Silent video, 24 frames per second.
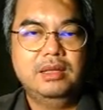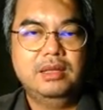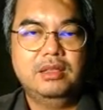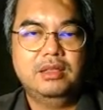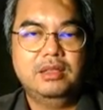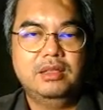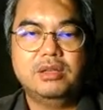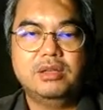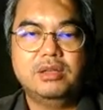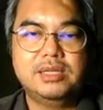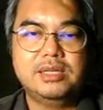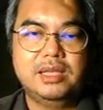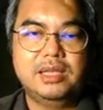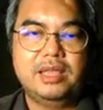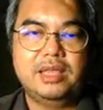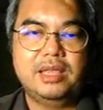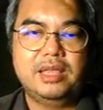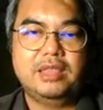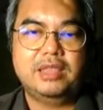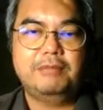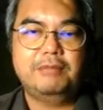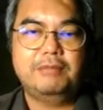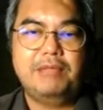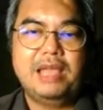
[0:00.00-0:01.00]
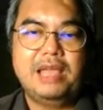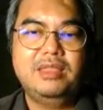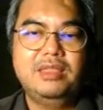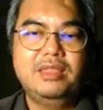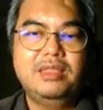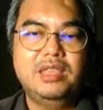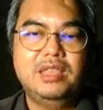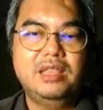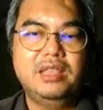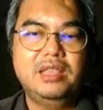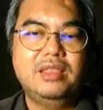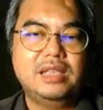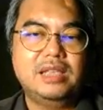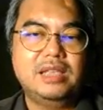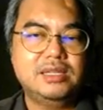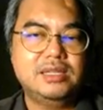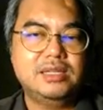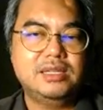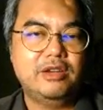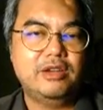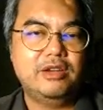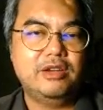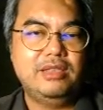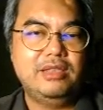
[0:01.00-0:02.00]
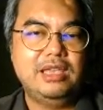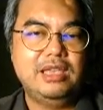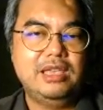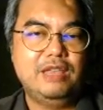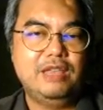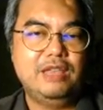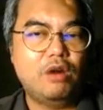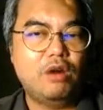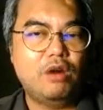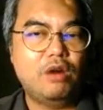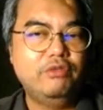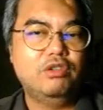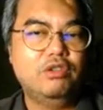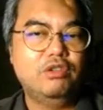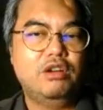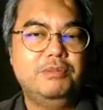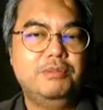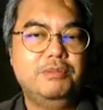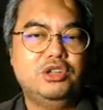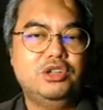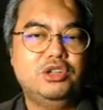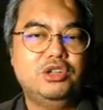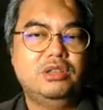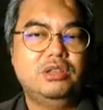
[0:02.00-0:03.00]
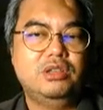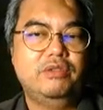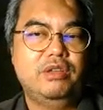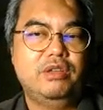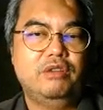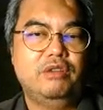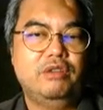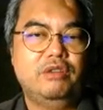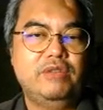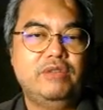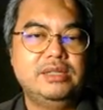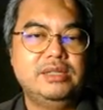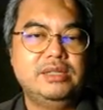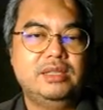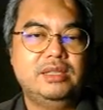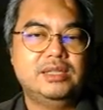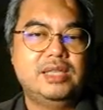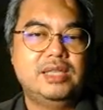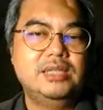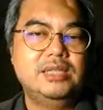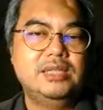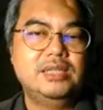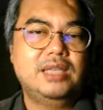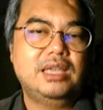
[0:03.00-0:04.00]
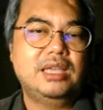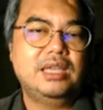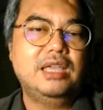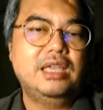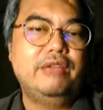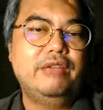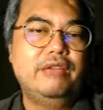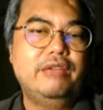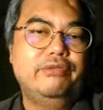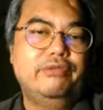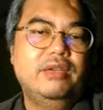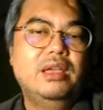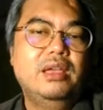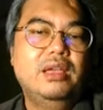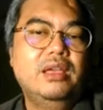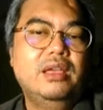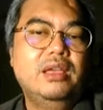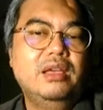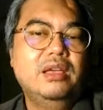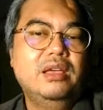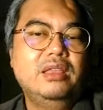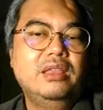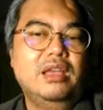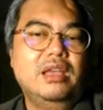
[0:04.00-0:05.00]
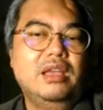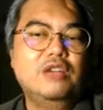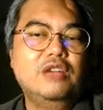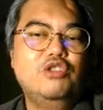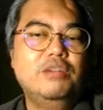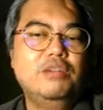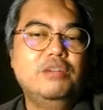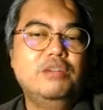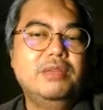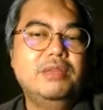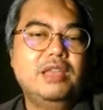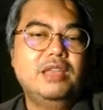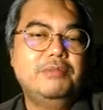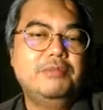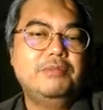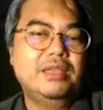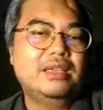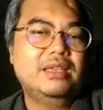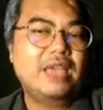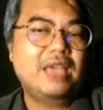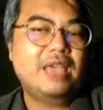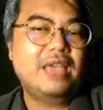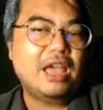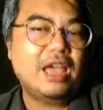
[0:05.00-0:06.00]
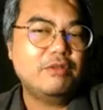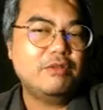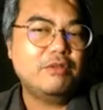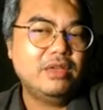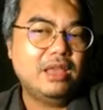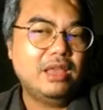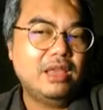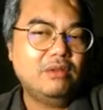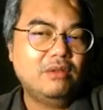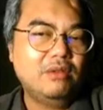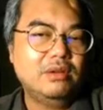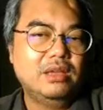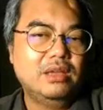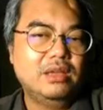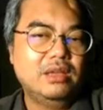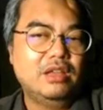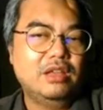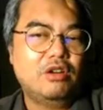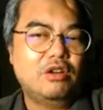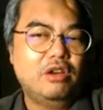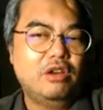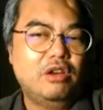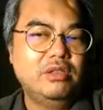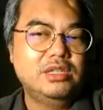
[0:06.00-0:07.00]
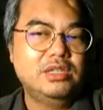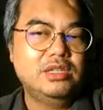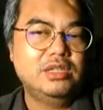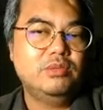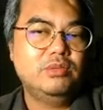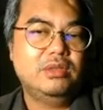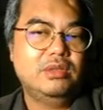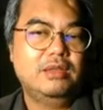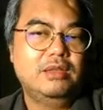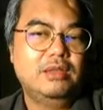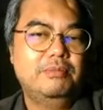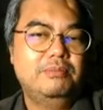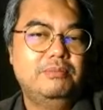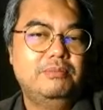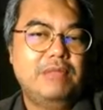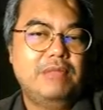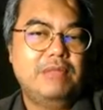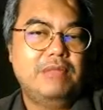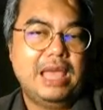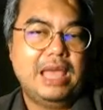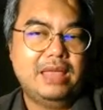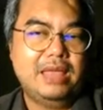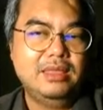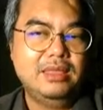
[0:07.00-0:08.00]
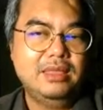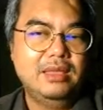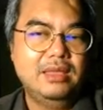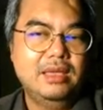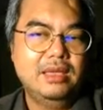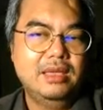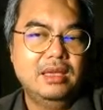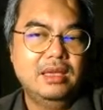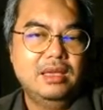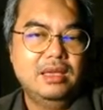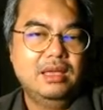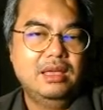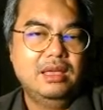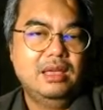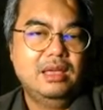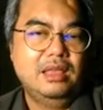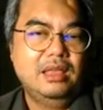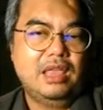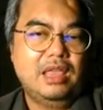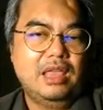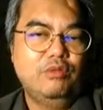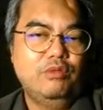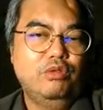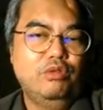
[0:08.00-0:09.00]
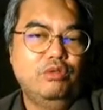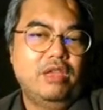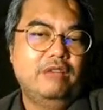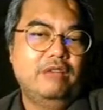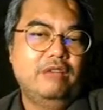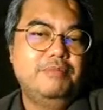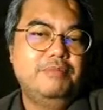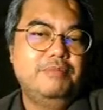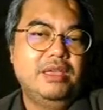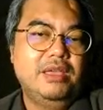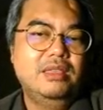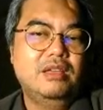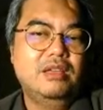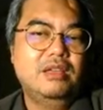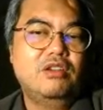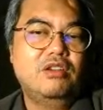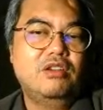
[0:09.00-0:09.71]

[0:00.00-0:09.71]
The court said that the plan did necessarily involve the commission of an offense in the sense that if the agreement had been carried out in accordance with the plan, there would have been the